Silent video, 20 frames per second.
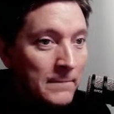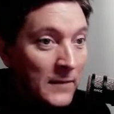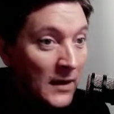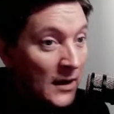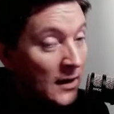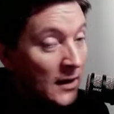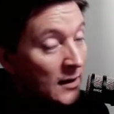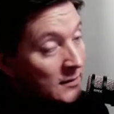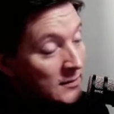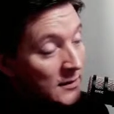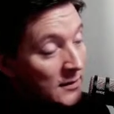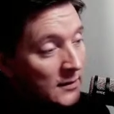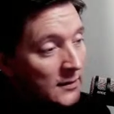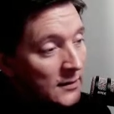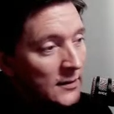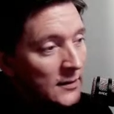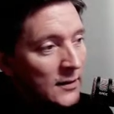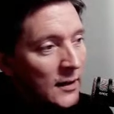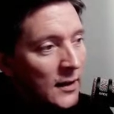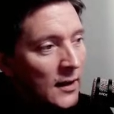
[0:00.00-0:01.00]
Yeah, he certainly
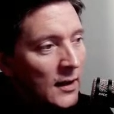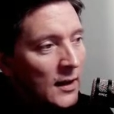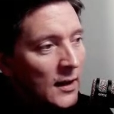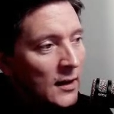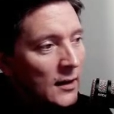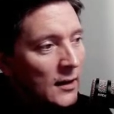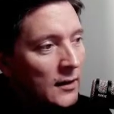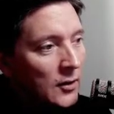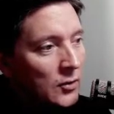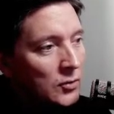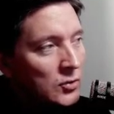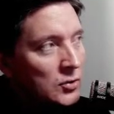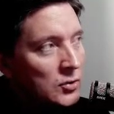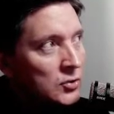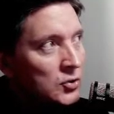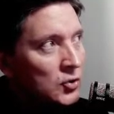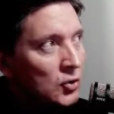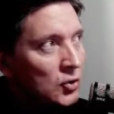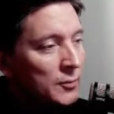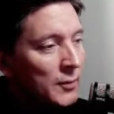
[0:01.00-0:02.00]
did. Now,
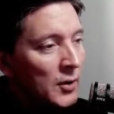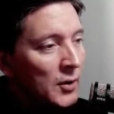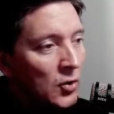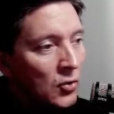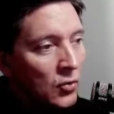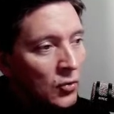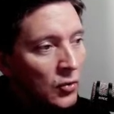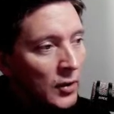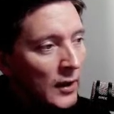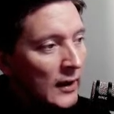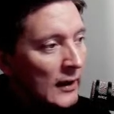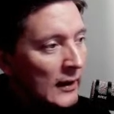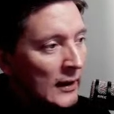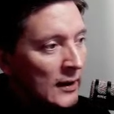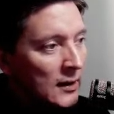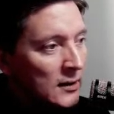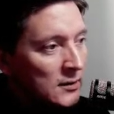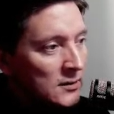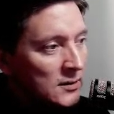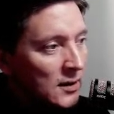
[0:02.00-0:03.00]
Sean
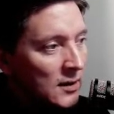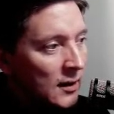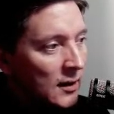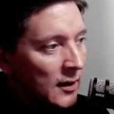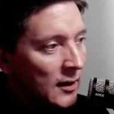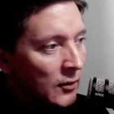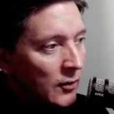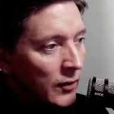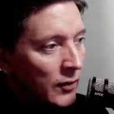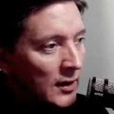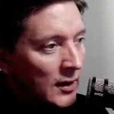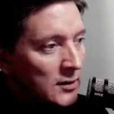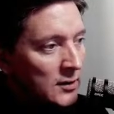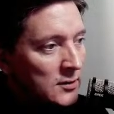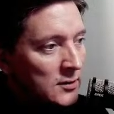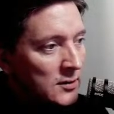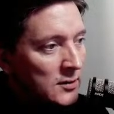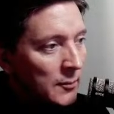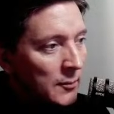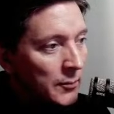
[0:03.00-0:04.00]
McCrory8
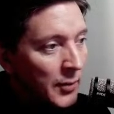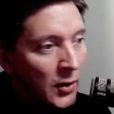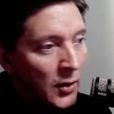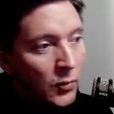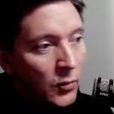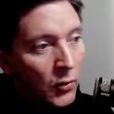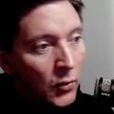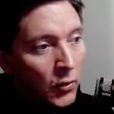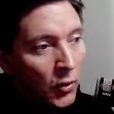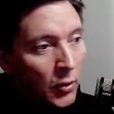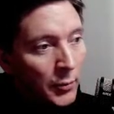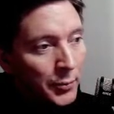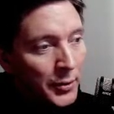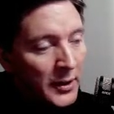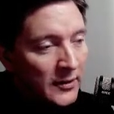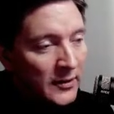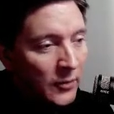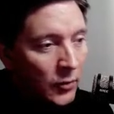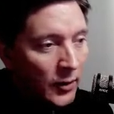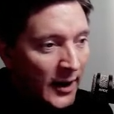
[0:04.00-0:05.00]
reckons Brown will not play
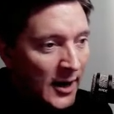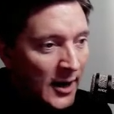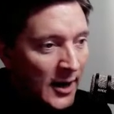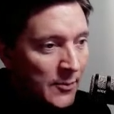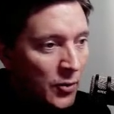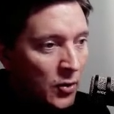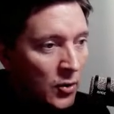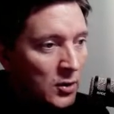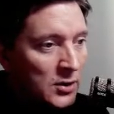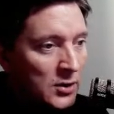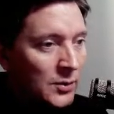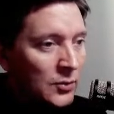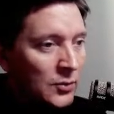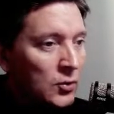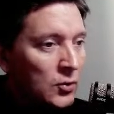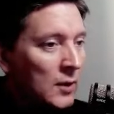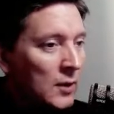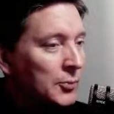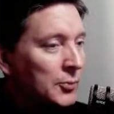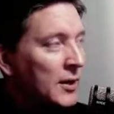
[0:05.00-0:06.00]
until Ibrox. Will
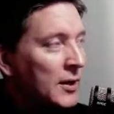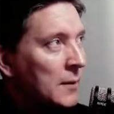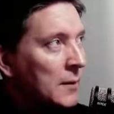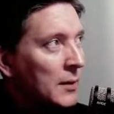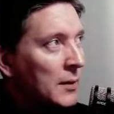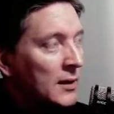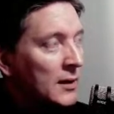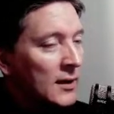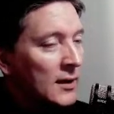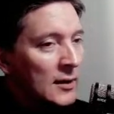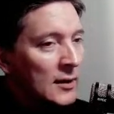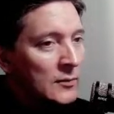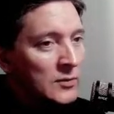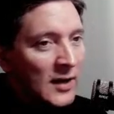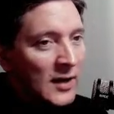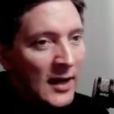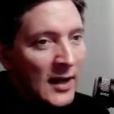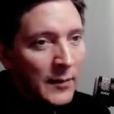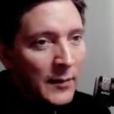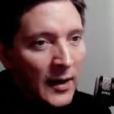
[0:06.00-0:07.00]
only play in the big games.
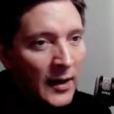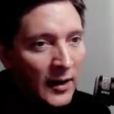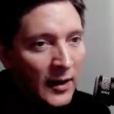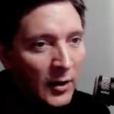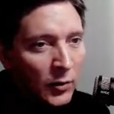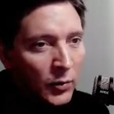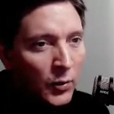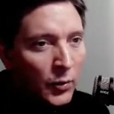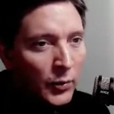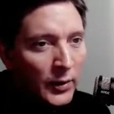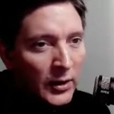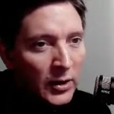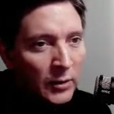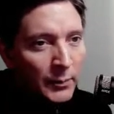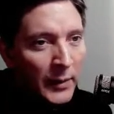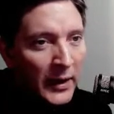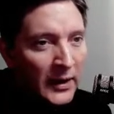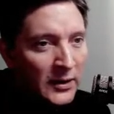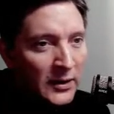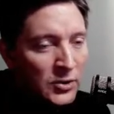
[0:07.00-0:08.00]
Amy, how will we
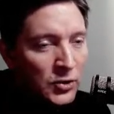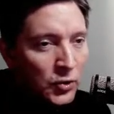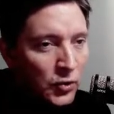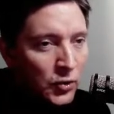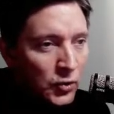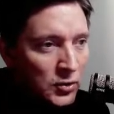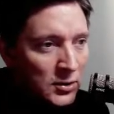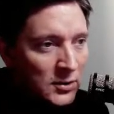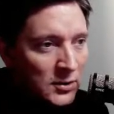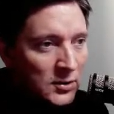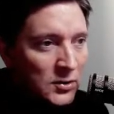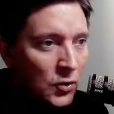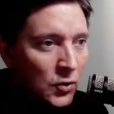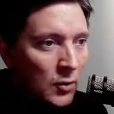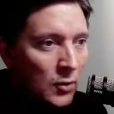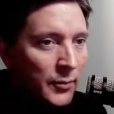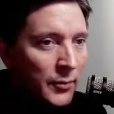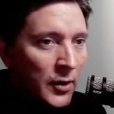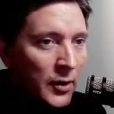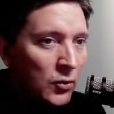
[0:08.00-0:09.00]
best use
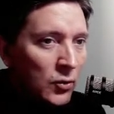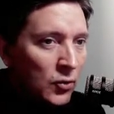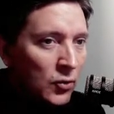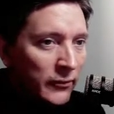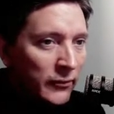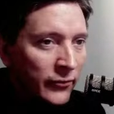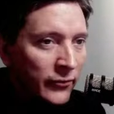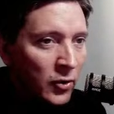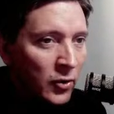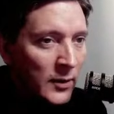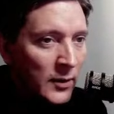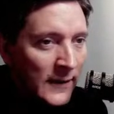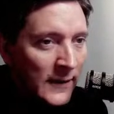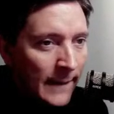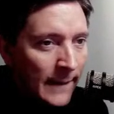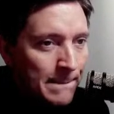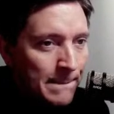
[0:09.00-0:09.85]
Scott Brown going forward?